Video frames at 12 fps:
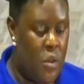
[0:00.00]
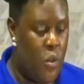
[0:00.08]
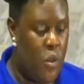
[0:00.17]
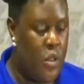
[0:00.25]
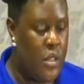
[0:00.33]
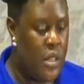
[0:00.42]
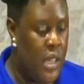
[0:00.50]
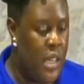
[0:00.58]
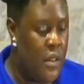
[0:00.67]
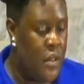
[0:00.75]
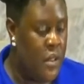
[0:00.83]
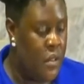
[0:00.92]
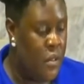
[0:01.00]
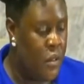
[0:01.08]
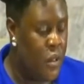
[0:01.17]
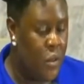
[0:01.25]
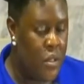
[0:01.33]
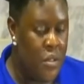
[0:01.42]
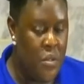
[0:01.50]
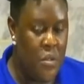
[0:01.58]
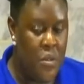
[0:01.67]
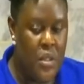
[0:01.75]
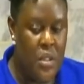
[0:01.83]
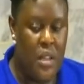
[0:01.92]
we'd watch the 11 o'clock
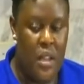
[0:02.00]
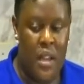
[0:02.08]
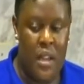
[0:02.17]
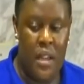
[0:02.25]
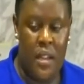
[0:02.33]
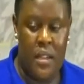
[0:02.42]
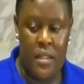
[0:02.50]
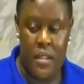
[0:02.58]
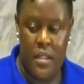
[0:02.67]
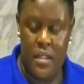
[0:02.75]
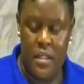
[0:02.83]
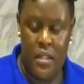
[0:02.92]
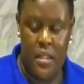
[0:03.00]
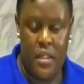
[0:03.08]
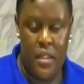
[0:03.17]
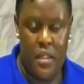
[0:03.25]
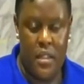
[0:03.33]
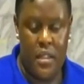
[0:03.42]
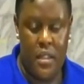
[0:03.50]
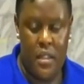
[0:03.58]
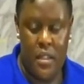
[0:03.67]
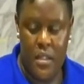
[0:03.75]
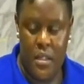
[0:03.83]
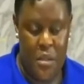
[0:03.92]
news, and
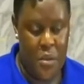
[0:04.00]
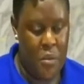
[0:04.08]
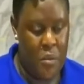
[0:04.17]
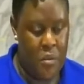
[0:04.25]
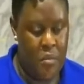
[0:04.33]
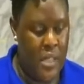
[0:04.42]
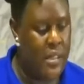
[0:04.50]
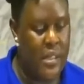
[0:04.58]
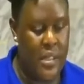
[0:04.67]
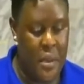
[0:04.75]
see you next